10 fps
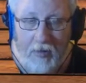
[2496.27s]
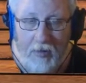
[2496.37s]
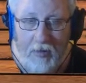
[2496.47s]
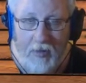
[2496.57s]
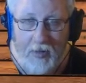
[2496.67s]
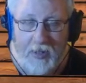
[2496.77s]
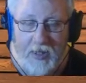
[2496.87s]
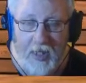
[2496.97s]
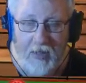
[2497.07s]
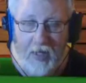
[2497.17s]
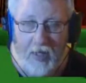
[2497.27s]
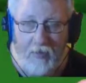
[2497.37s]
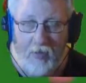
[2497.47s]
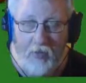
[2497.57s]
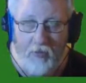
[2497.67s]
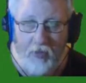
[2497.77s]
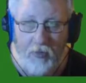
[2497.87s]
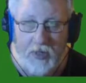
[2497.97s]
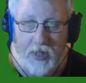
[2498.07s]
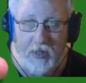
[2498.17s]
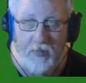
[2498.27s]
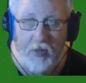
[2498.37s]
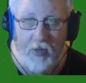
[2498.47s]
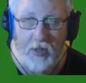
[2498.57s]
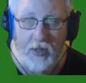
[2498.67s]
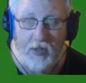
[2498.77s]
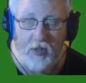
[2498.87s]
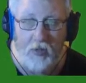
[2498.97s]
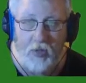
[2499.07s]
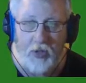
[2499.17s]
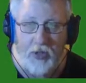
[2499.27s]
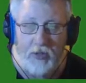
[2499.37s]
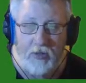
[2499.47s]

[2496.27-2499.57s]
Now you see how that ball drops into the pocket in slow motion.